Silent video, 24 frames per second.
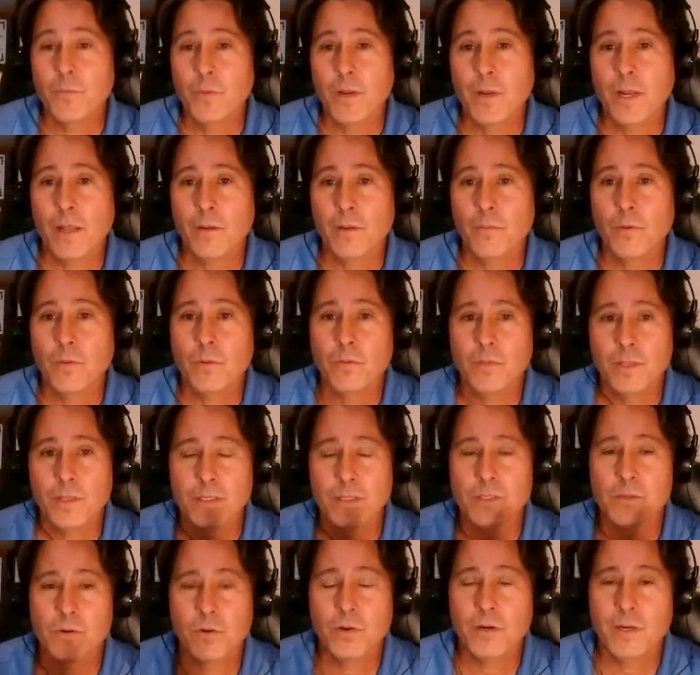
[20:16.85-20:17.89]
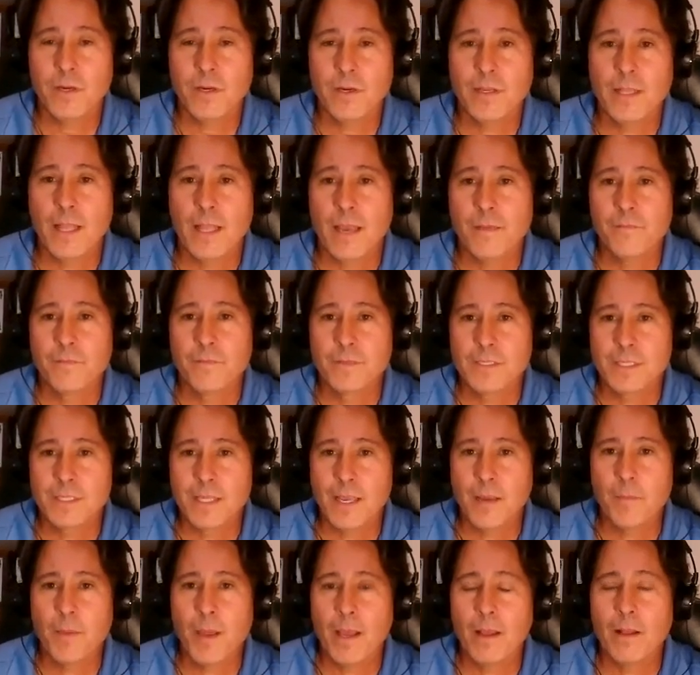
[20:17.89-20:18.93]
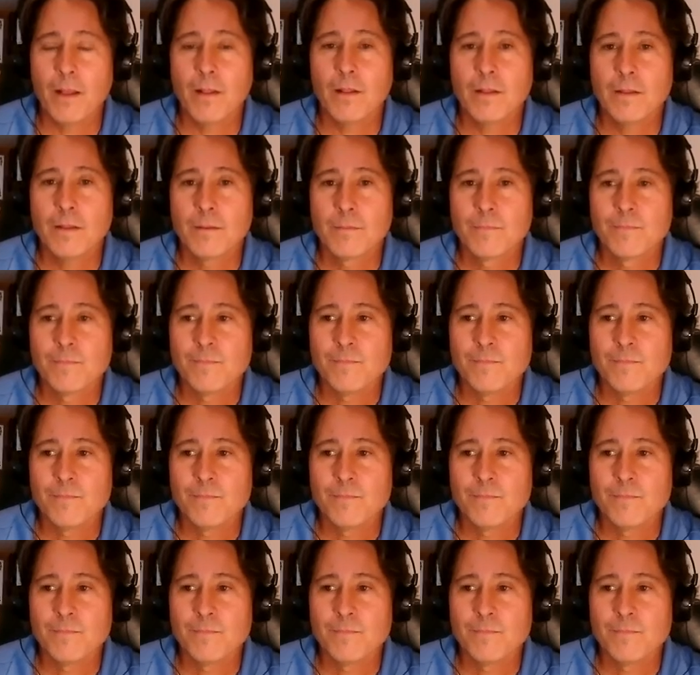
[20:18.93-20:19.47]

when I wrote The Extraordinary Life of Sam Hell,